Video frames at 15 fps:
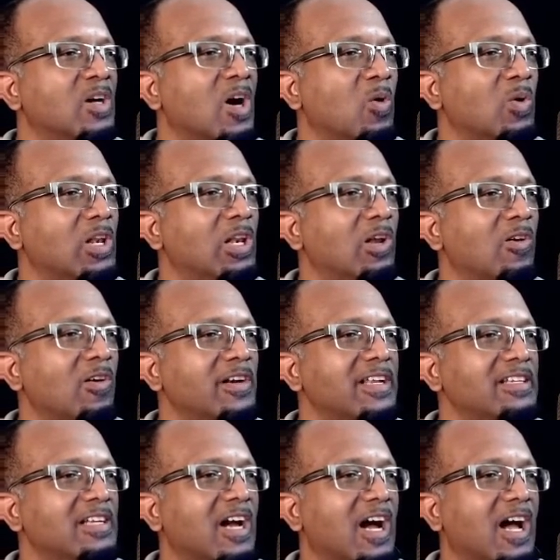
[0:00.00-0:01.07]
our Lord
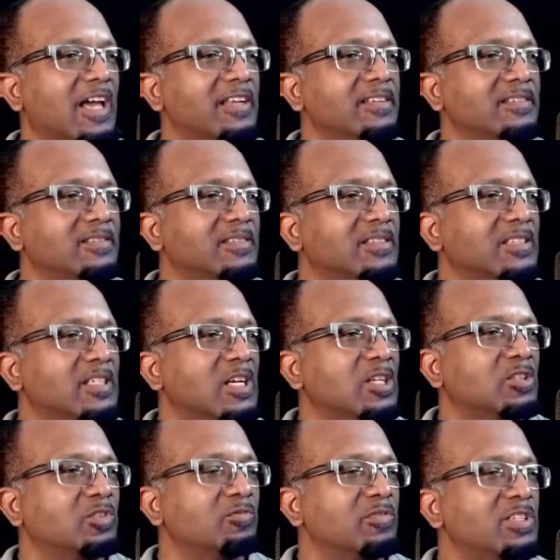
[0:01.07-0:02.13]
and God,
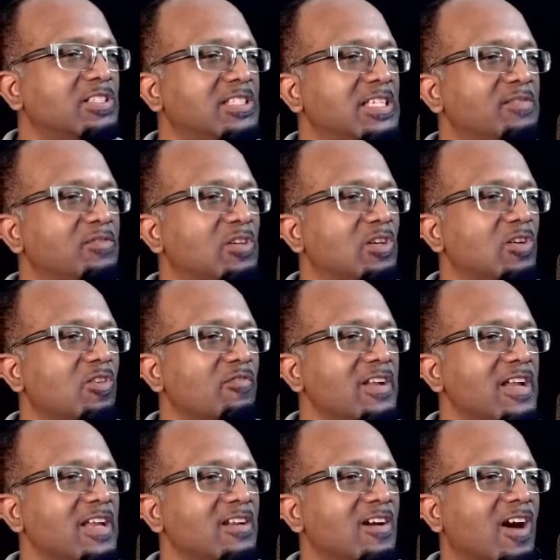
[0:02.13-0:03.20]
to receive
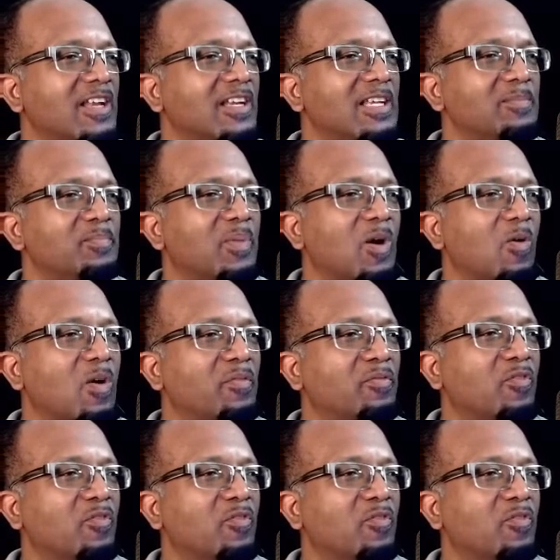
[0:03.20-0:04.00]
glory and honor and power,